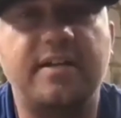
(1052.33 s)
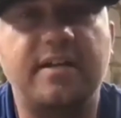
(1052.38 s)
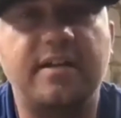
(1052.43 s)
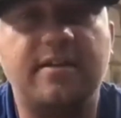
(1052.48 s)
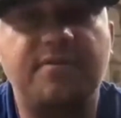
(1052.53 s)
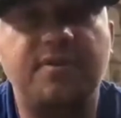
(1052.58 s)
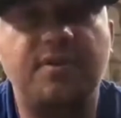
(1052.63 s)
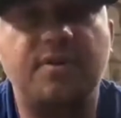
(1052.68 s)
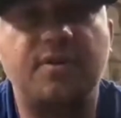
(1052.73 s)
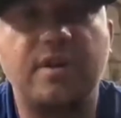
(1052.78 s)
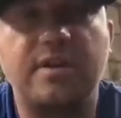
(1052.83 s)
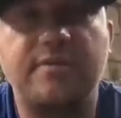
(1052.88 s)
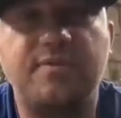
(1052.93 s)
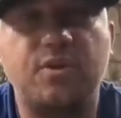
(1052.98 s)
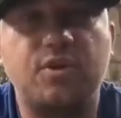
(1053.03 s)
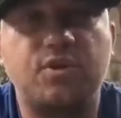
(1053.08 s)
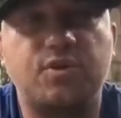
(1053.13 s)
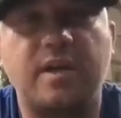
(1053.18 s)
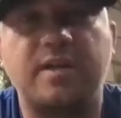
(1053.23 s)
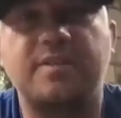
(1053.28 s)
If
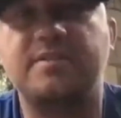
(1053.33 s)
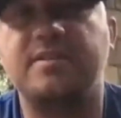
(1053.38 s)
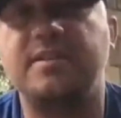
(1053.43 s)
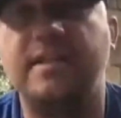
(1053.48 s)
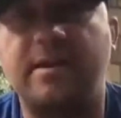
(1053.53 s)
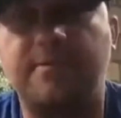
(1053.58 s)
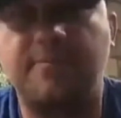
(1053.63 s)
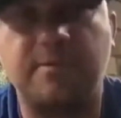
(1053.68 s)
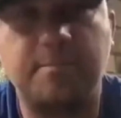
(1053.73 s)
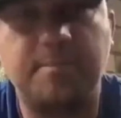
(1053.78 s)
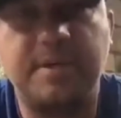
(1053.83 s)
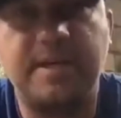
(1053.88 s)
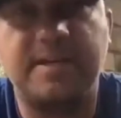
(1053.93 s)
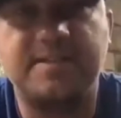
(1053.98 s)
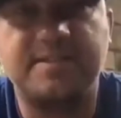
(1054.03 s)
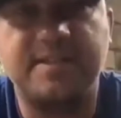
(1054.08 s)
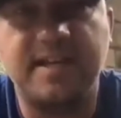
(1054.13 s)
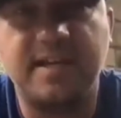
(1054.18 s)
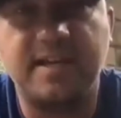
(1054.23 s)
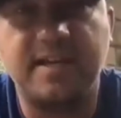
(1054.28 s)
you're dressing up for
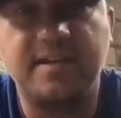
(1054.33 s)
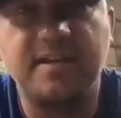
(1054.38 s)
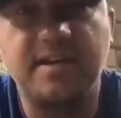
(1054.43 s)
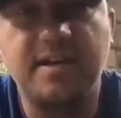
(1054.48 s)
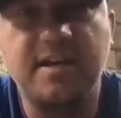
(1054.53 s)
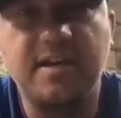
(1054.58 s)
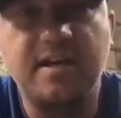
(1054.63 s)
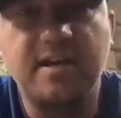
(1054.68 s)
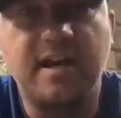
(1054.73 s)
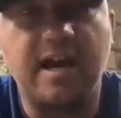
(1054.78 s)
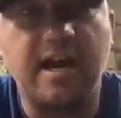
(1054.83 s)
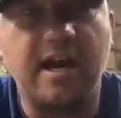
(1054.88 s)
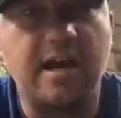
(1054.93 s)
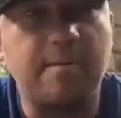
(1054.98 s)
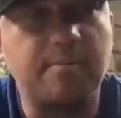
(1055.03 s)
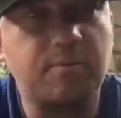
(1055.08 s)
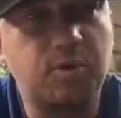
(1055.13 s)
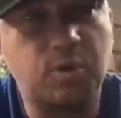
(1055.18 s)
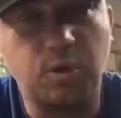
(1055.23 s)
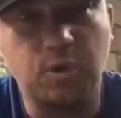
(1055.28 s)
PSA,
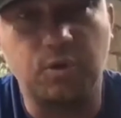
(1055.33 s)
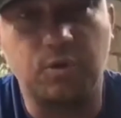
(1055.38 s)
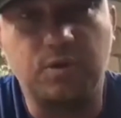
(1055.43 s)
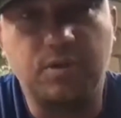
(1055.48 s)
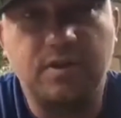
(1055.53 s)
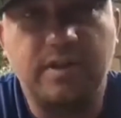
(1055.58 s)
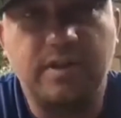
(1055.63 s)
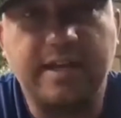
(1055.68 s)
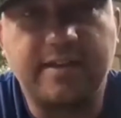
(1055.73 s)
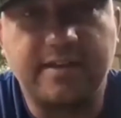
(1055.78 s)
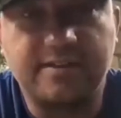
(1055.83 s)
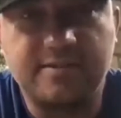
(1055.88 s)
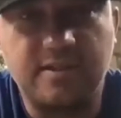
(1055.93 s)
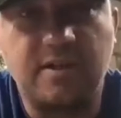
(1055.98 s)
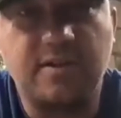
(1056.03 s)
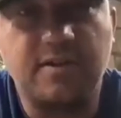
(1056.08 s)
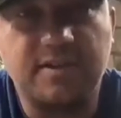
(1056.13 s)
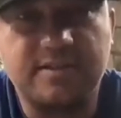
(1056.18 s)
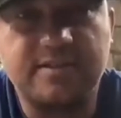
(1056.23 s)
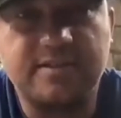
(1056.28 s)
cool. Like, as
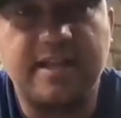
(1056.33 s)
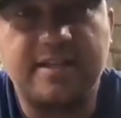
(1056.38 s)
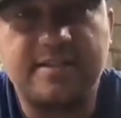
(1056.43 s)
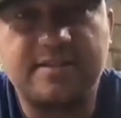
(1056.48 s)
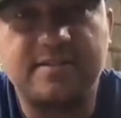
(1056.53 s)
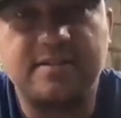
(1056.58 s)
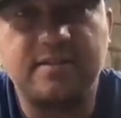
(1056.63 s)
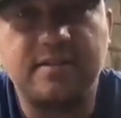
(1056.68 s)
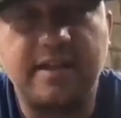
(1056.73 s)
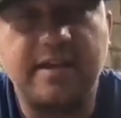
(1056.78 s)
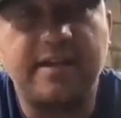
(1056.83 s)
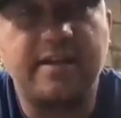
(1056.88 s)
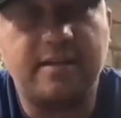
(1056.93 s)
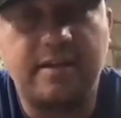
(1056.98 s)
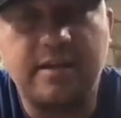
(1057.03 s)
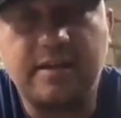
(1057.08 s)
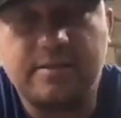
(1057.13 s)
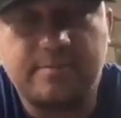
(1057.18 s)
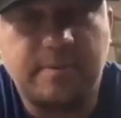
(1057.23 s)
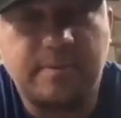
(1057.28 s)
long as that's, like,
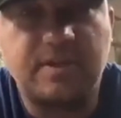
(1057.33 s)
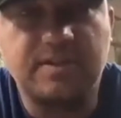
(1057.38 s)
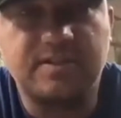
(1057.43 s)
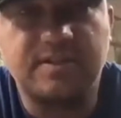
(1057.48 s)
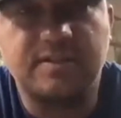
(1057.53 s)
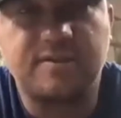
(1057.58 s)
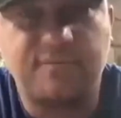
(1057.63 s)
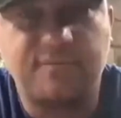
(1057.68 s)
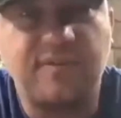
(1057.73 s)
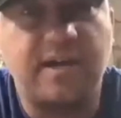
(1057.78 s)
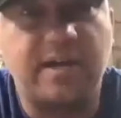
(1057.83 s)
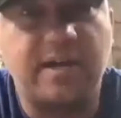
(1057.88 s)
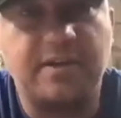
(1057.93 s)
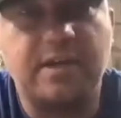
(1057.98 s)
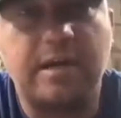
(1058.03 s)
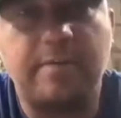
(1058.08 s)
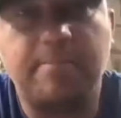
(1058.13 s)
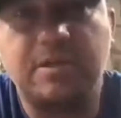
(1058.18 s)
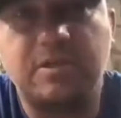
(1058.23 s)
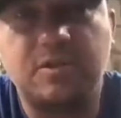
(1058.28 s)
it's because it's fun,
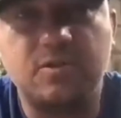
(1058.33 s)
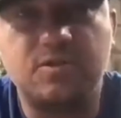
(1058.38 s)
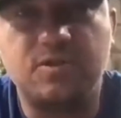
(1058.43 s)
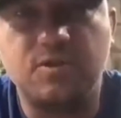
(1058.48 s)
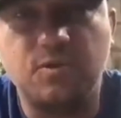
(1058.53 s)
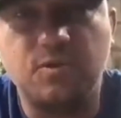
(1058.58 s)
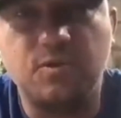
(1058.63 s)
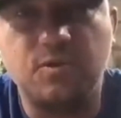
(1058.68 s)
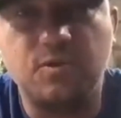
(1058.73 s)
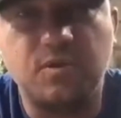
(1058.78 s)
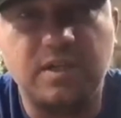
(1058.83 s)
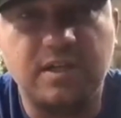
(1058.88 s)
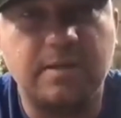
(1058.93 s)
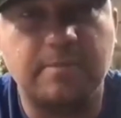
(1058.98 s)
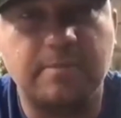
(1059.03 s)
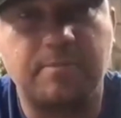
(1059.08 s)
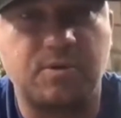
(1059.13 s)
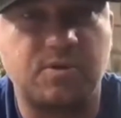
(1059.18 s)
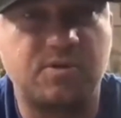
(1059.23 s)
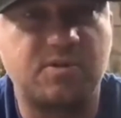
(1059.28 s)
not because you need a
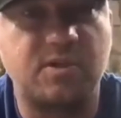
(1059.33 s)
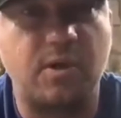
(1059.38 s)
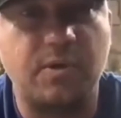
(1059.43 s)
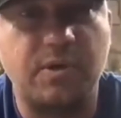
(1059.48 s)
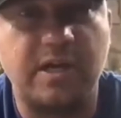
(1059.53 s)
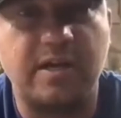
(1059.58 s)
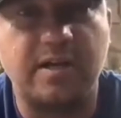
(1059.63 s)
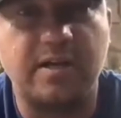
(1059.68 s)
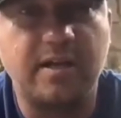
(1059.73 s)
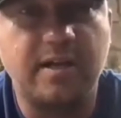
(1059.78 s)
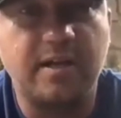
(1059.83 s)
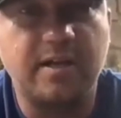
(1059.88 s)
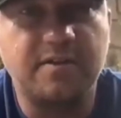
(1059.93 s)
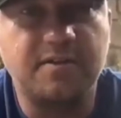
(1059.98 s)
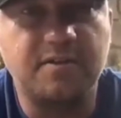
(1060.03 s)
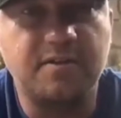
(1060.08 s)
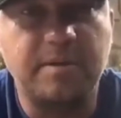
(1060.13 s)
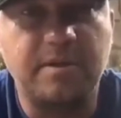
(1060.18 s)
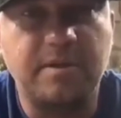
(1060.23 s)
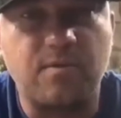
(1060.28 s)
persona
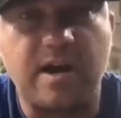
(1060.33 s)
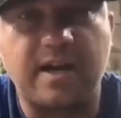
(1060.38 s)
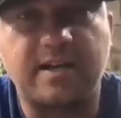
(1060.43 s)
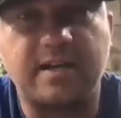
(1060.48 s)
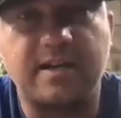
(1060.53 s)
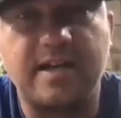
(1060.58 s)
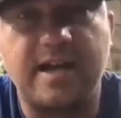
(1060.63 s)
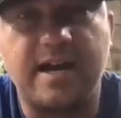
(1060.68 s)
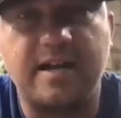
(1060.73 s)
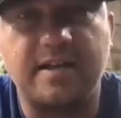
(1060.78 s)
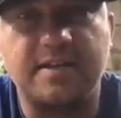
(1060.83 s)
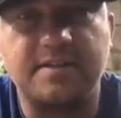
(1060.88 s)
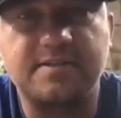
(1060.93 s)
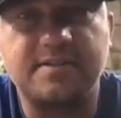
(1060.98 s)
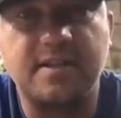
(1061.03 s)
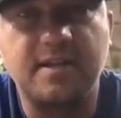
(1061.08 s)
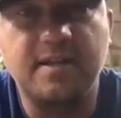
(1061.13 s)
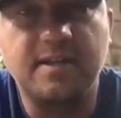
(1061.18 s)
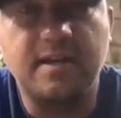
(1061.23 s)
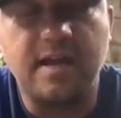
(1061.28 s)
to be recognized.
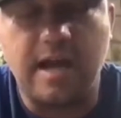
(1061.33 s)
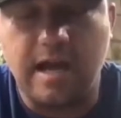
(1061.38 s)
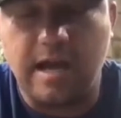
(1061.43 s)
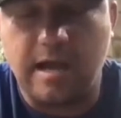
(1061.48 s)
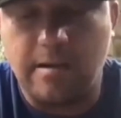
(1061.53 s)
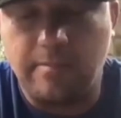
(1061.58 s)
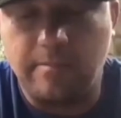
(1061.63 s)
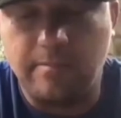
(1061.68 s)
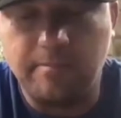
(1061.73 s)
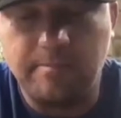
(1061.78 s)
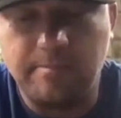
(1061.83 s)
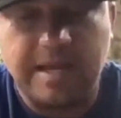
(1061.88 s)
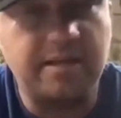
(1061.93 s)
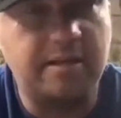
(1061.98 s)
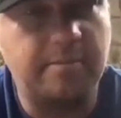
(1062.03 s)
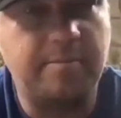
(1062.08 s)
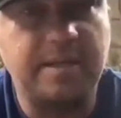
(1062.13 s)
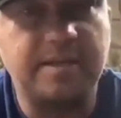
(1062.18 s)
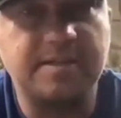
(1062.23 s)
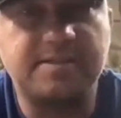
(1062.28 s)
Ben
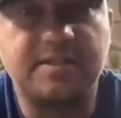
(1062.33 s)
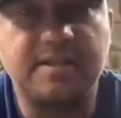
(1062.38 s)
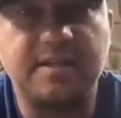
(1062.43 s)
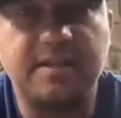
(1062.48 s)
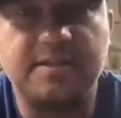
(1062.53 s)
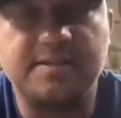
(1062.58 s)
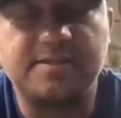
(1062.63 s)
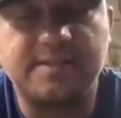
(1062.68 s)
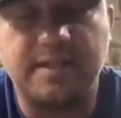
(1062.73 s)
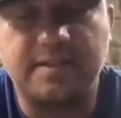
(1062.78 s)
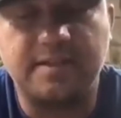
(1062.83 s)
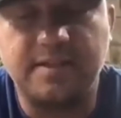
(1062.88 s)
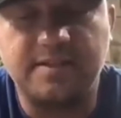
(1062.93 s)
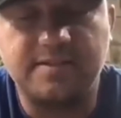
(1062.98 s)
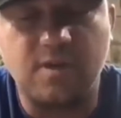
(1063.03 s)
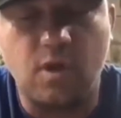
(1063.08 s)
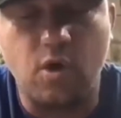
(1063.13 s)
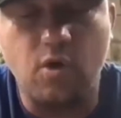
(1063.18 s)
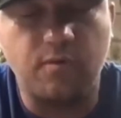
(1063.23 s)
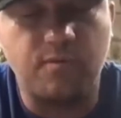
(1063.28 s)
Lipinski has said this
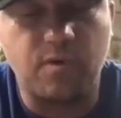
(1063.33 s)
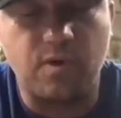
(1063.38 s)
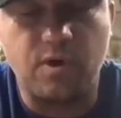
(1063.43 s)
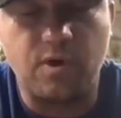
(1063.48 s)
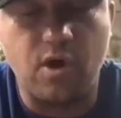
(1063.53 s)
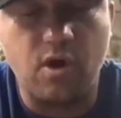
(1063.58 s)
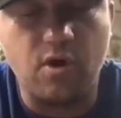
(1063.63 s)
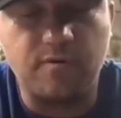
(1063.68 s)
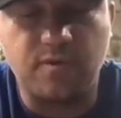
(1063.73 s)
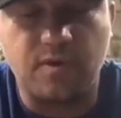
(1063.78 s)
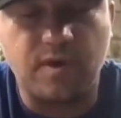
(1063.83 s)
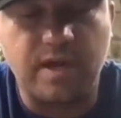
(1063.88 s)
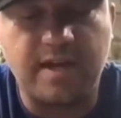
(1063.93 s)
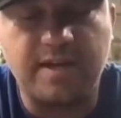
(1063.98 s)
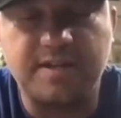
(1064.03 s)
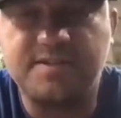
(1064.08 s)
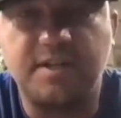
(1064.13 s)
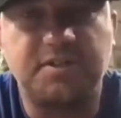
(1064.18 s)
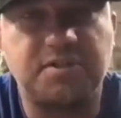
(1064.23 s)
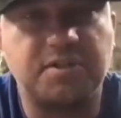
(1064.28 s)
over and over, and
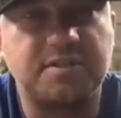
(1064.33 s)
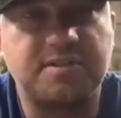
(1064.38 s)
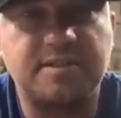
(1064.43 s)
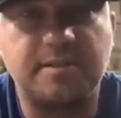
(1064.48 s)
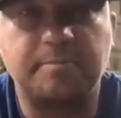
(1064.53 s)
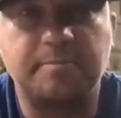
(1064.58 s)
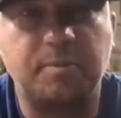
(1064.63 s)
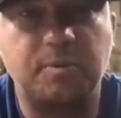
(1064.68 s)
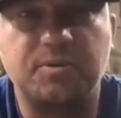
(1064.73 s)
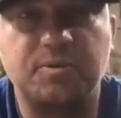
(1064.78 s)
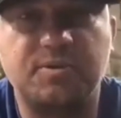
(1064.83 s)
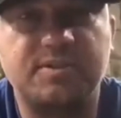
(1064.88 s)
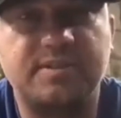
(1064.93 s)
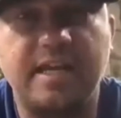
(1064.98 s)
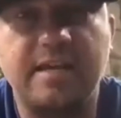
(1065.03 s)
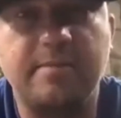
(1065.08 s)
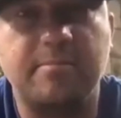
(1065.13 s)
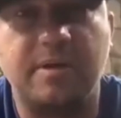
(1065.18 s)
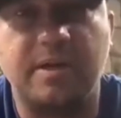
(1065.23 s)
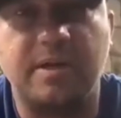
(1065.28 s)
it's such a simple
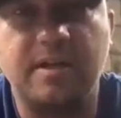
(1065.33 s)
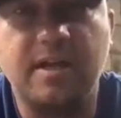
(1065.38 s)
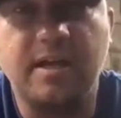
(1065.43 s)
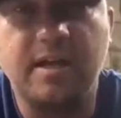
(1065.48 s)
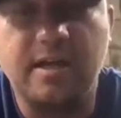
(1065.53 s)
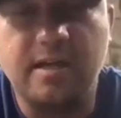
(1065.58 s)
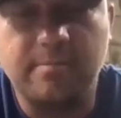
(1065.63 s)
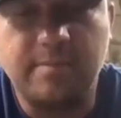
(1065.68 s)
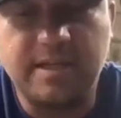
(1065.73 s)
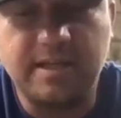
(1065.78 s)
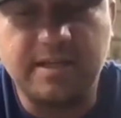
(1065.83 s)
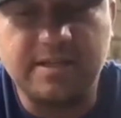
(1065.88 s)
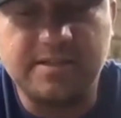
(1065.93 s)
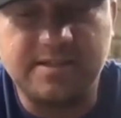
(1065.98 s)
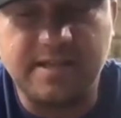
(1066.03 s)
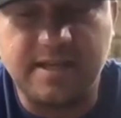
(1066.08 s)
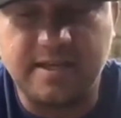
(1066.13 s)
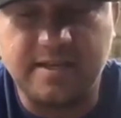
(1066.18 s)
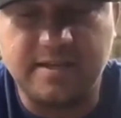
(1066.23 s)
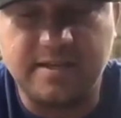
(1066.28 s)
statement, but he
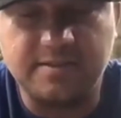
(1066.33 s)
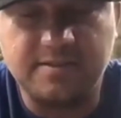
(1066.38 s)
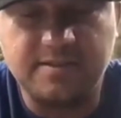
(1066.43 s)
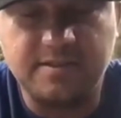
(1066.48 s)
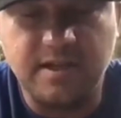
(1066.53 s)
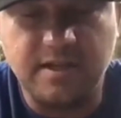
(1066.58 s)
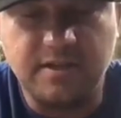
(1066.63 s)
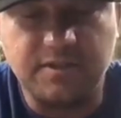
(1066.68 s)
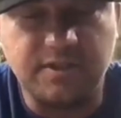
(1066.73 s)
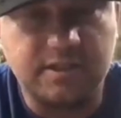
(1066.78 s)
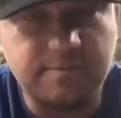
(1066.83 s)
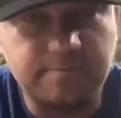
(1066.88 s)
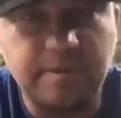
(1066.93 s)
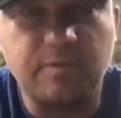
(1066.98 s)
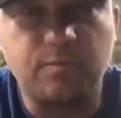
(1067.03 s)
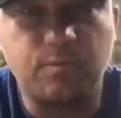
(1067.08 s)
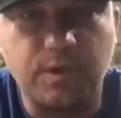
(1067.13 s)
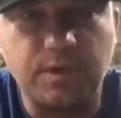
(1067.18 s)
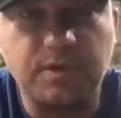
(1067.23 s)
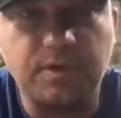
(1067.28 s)
says, just be
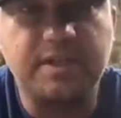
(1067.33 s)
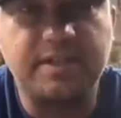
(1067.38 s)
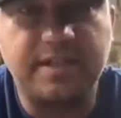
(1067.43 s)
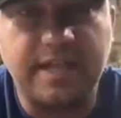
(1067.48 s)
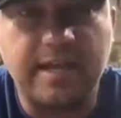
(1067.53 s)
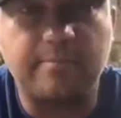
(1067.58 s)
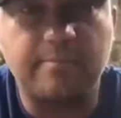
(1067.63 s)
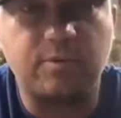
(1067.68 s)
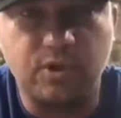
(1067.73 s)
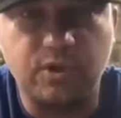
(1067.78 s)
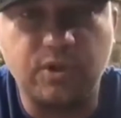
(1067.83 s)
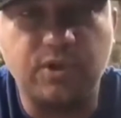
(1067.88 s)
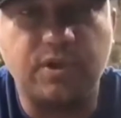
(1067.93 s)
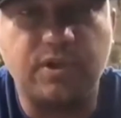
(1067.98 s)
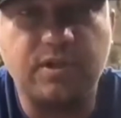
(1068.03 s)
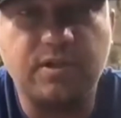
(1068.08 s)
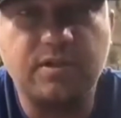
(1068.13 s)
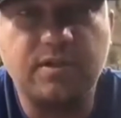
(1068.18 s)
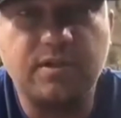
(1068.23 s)
really damn good.